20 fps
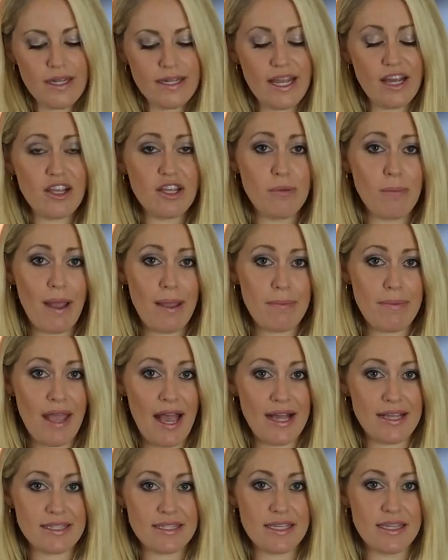Now you might be
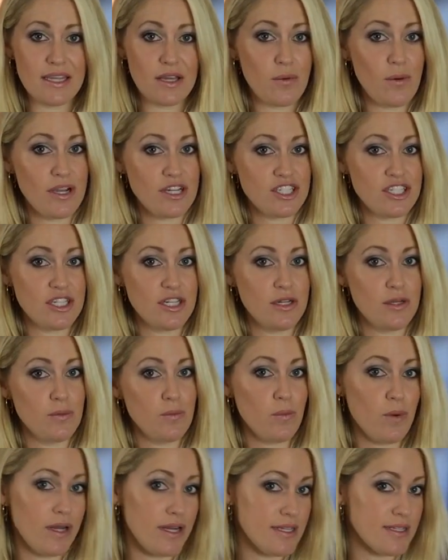asking the
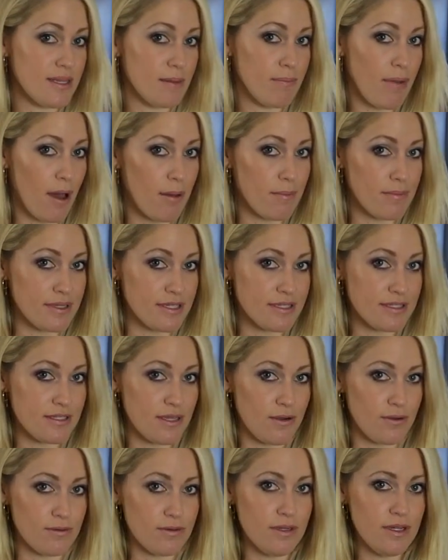question, what is a pumice
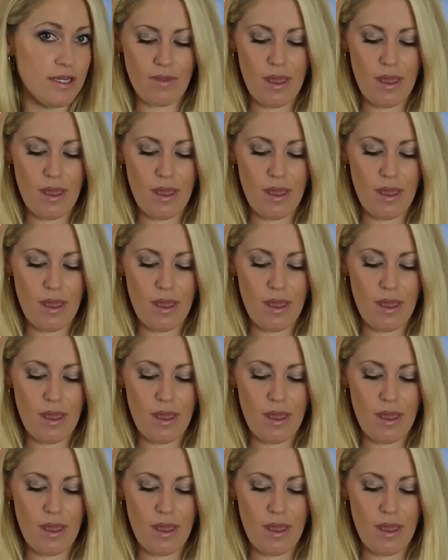stone?